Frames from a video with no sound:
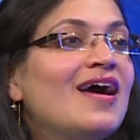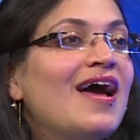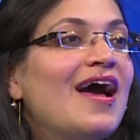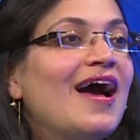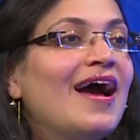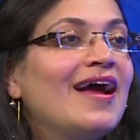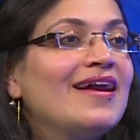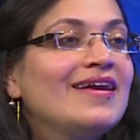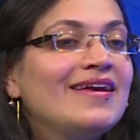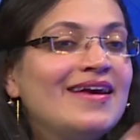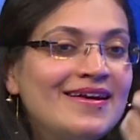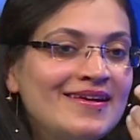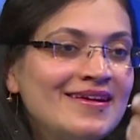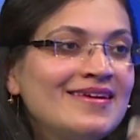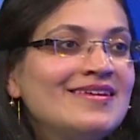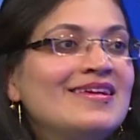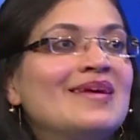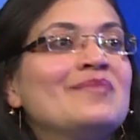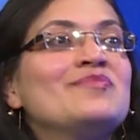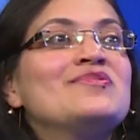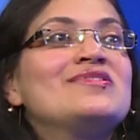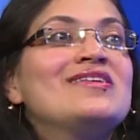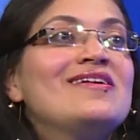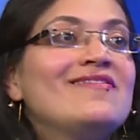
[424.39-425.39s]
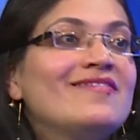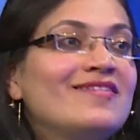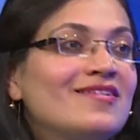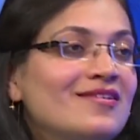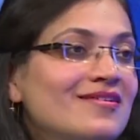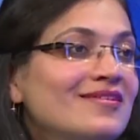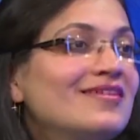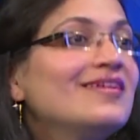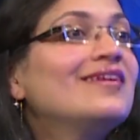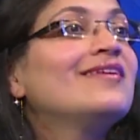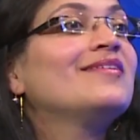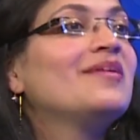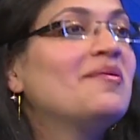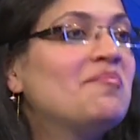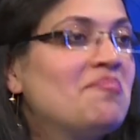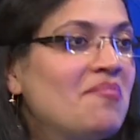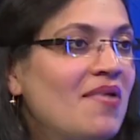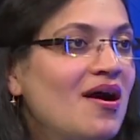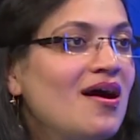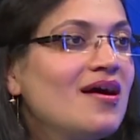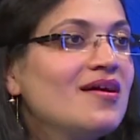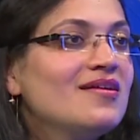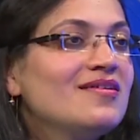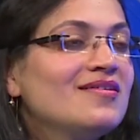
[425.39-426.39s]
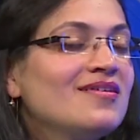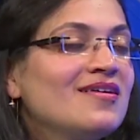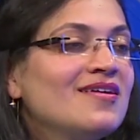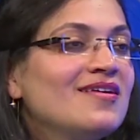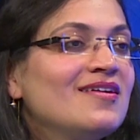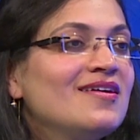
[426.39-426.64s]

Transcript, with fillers: and getting themselves dirty in the mud